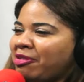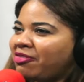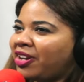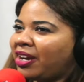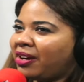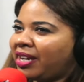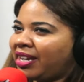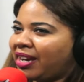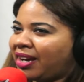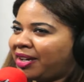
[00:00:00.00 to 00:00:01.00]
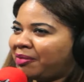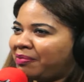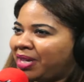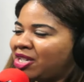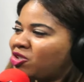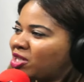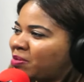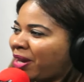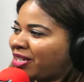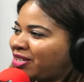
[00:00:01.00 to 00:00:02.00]
very
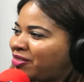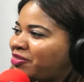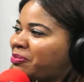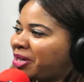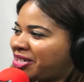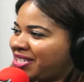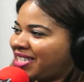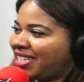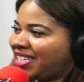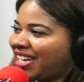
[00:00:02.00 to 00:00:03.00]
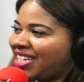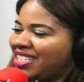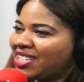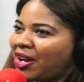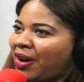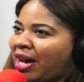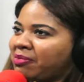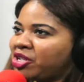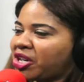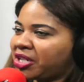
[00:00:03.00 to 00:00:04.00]
introspective person. And so I'm
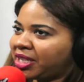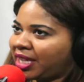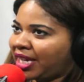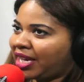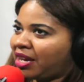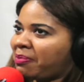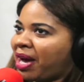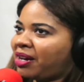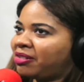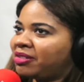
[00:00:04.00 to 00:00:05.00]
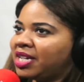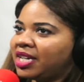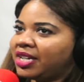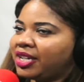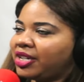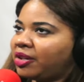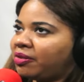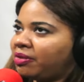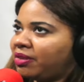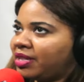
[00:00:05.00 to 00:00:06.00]
journaling about,
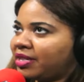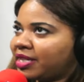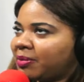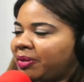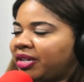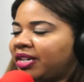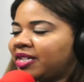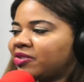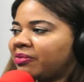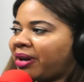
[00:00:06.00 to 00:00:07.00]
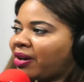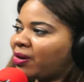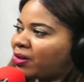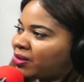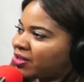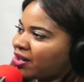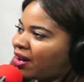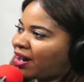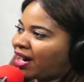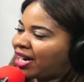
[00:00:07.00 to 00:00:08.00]
this experience, what my goals
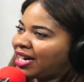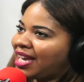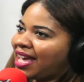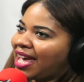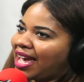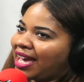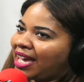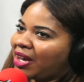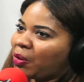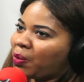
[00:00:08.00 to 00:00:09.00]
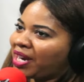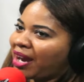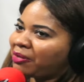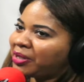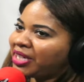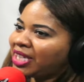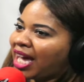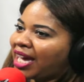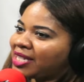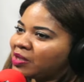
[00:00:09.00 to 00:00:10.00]
are. And what I
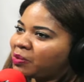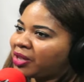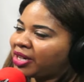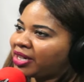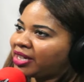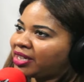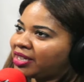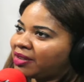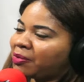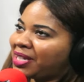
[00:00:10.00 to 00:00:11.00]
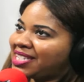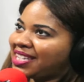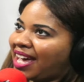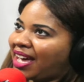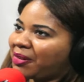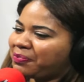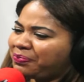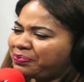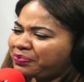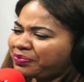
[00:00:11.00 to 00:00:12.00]
realized was that
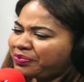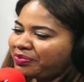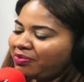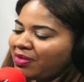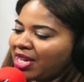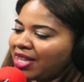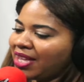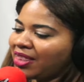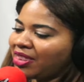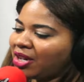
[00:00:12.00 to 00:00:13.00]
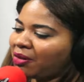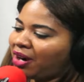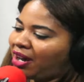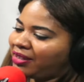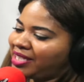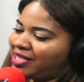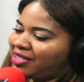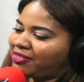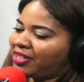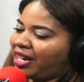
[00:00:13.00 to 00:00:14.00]
there were all these
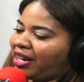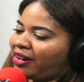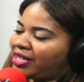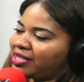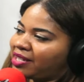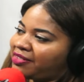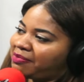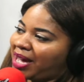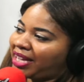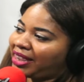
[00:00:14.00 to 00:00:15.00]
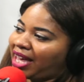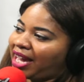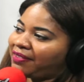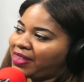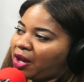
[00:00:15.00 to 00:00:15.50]
different areas of my life that